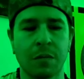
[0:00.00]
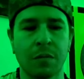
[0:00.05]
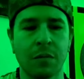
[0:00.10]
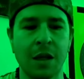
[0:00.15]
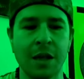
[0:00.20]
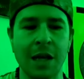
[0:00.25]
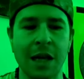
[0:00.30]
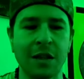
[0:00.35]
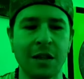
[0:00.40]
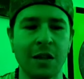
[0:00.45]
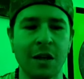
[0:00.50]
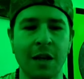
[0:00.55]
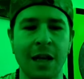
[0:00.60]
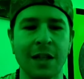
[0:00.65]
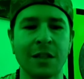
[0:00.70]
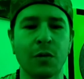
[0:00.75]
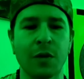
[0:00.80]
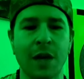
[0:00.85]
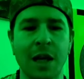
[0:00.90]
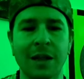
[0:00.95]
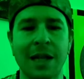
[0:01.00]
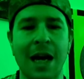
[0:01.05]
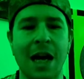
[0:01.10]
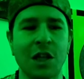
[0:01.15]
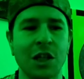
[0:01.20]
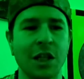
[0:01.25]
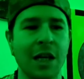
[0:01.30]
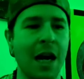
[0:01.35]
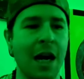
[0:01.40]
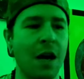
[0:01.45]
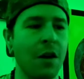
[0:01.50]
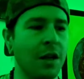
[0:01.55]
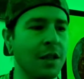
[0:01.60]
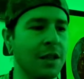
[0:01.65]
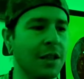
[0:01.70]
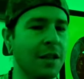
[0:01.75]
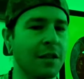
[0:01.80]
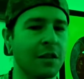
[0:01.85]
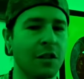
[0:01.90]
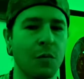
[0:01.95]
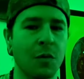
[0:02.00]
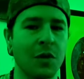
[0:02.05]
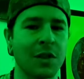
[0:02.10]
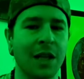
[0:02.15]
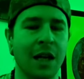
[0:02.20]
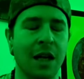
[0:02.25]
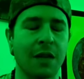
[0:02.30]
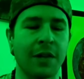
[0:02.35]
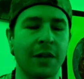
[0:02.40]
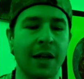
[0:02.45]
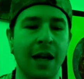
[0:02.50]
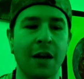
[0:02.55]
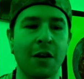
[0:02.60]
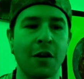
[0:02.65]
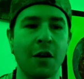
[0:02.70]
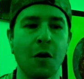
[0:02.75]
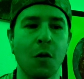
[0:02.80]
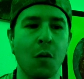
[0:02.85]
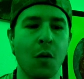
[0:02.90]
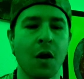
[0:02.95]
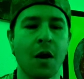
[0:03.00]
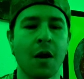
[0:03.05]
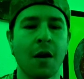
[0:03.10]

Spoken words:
And that's where that lashing out is. And it's almost kind of like, I don't know,